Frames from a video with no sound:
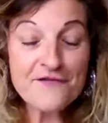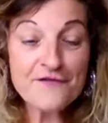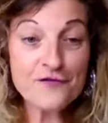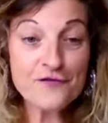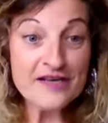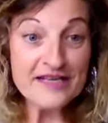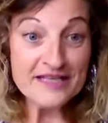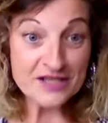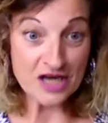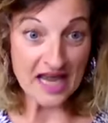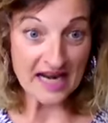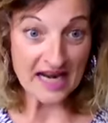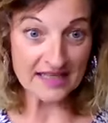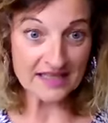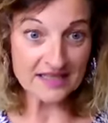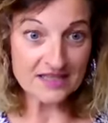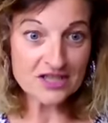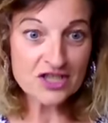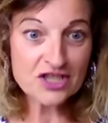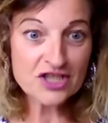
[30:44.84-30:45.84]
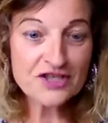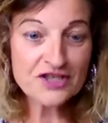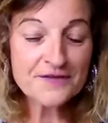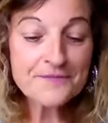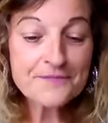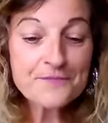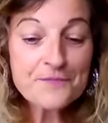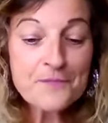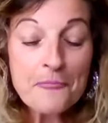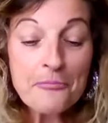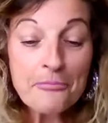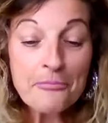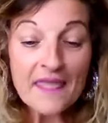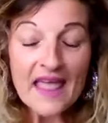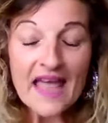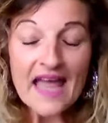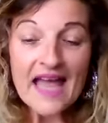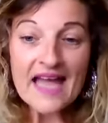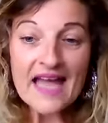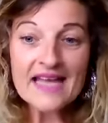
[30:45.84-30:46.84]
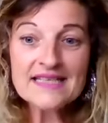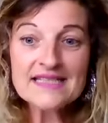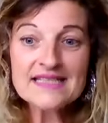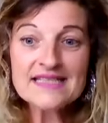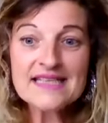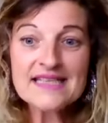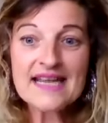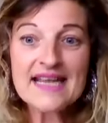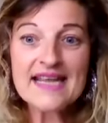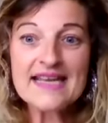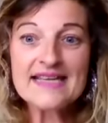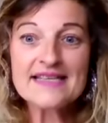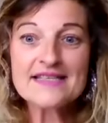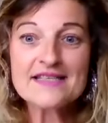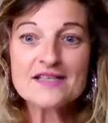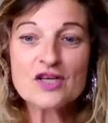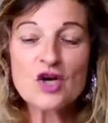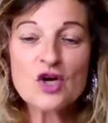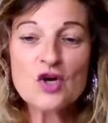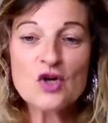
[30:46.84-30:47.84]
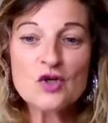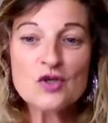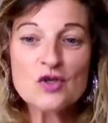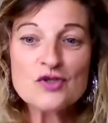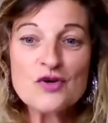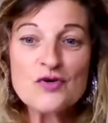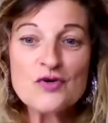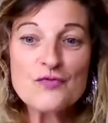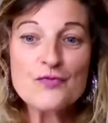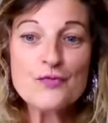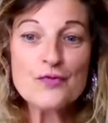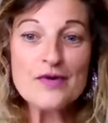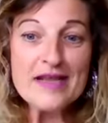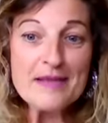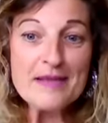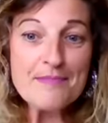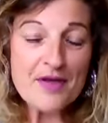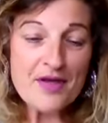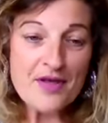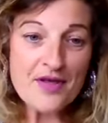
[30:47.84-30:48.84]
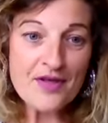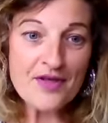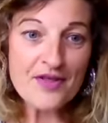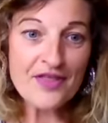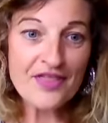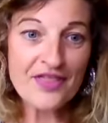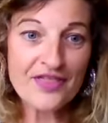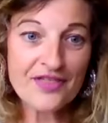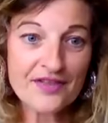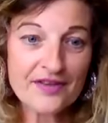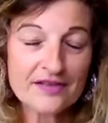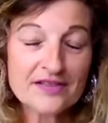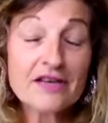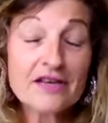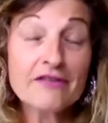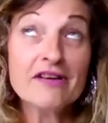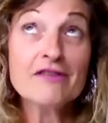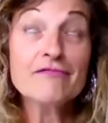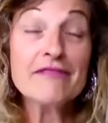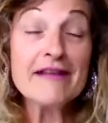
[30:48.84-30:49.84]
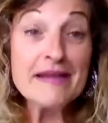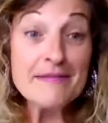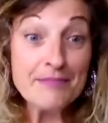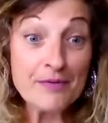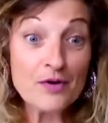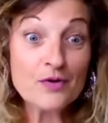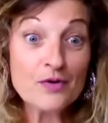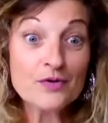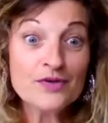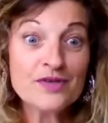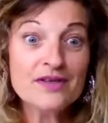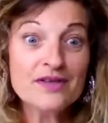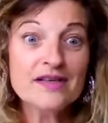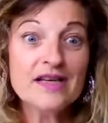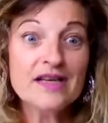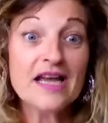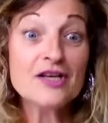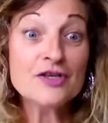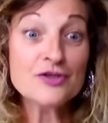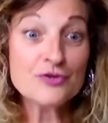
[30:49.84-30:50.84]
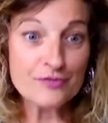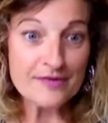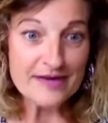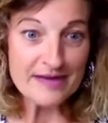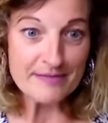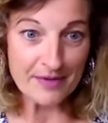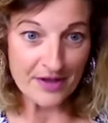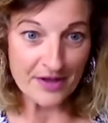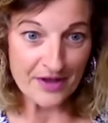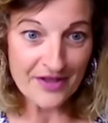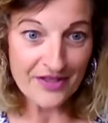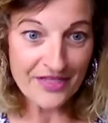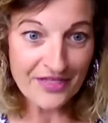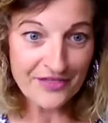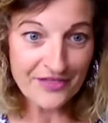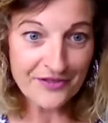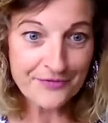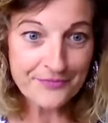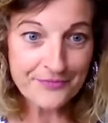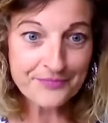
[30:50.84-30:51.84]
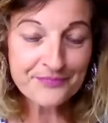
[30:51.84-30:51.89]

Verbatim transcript: free challenge, and it's called Rebirth. Sorry, Reborn and Rebirth.